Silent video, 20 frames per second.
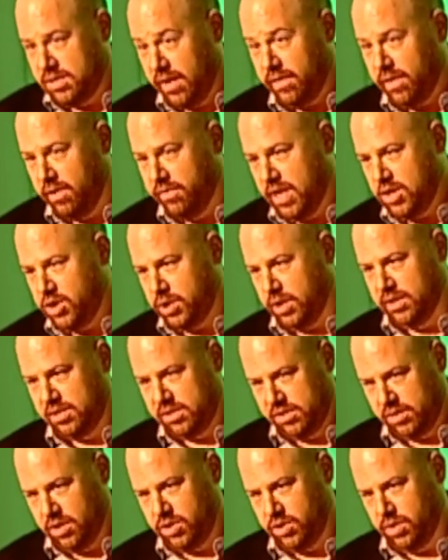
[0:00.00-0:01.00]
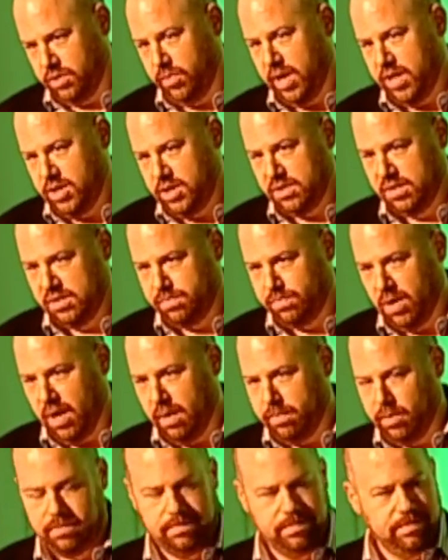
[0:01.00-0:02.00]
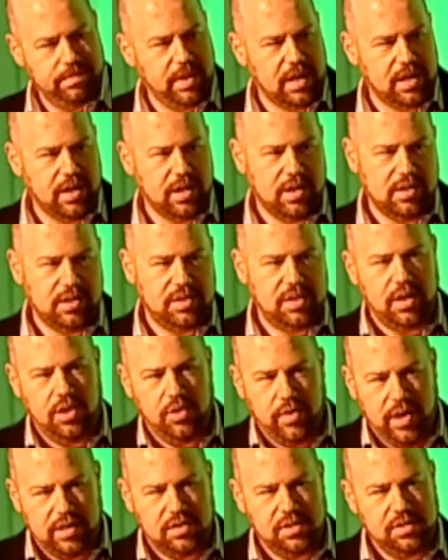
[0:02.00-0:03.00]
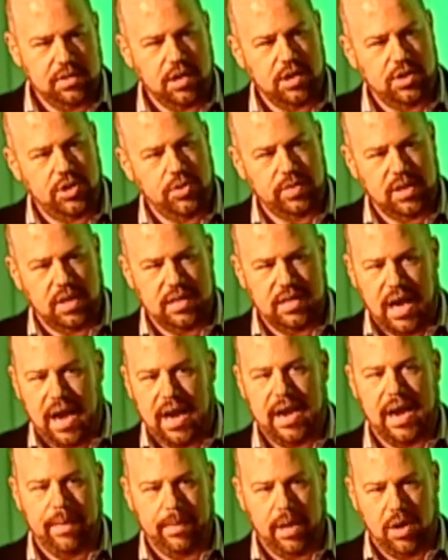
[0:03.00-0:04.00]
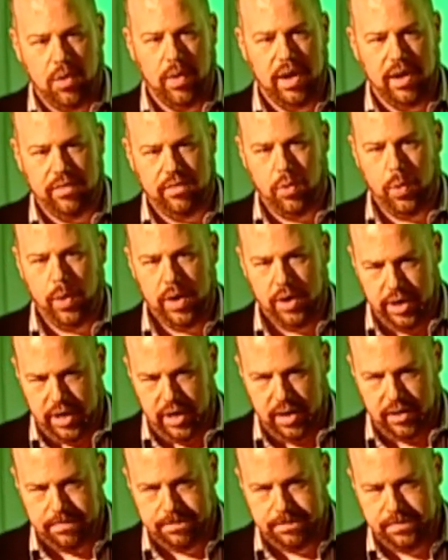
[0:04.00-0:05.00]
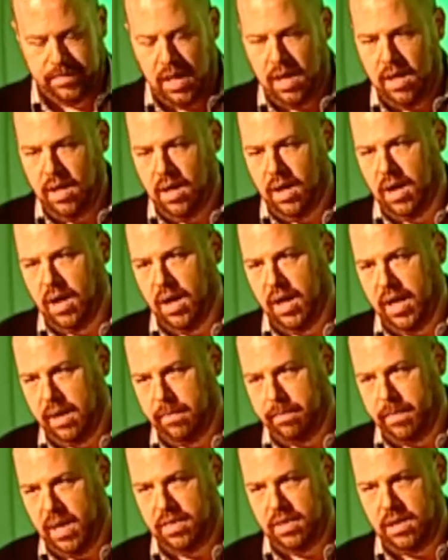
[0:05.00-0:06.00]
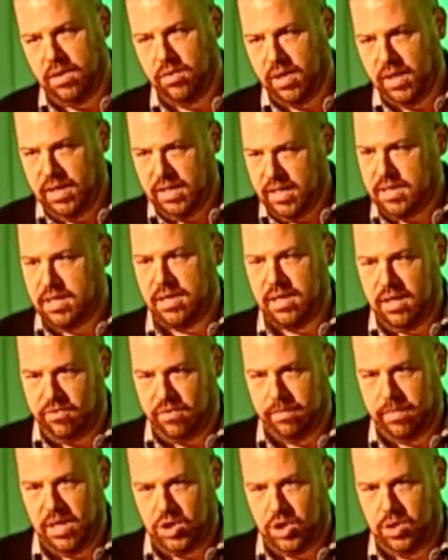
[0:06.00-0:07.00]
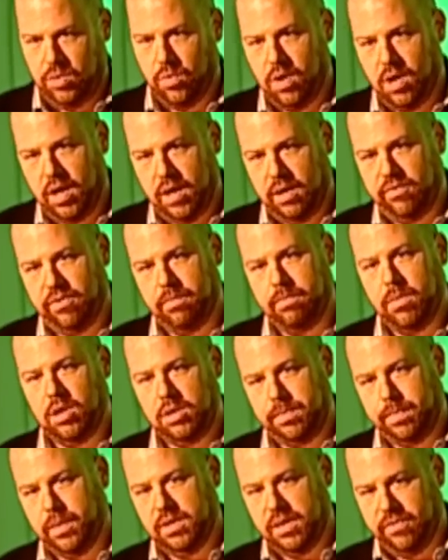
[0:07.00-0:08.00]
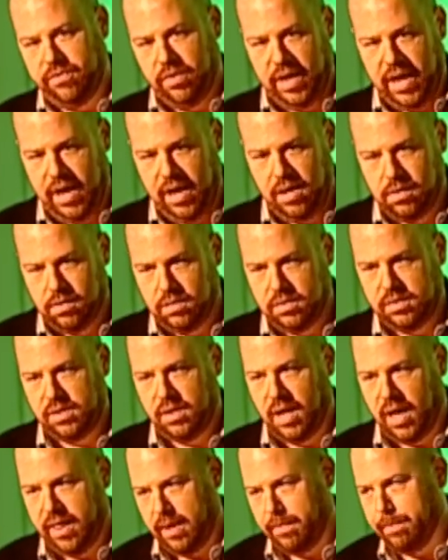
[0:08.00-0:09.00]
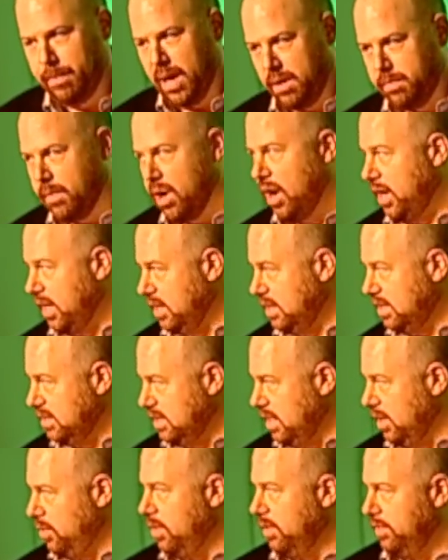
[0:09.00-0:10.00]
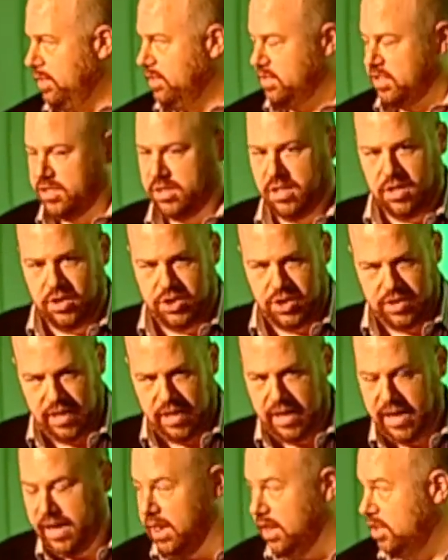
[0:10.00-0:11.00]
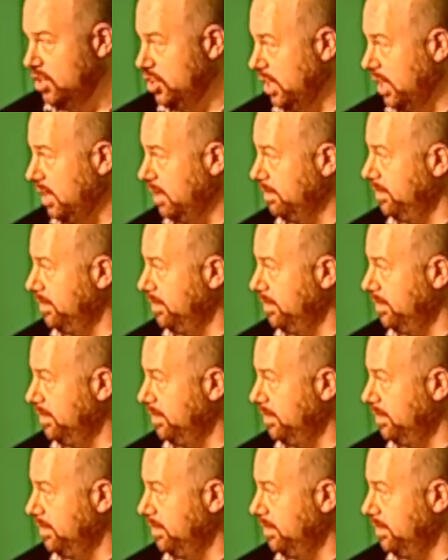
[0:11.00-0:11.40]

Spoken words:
Eventually, search erased this problem. Because you had search, it was a dynamic way of querying. And it meant that you could get to the information you wanted from multiple different angles. I think Metamarkets is the equivalent of search in the analogy.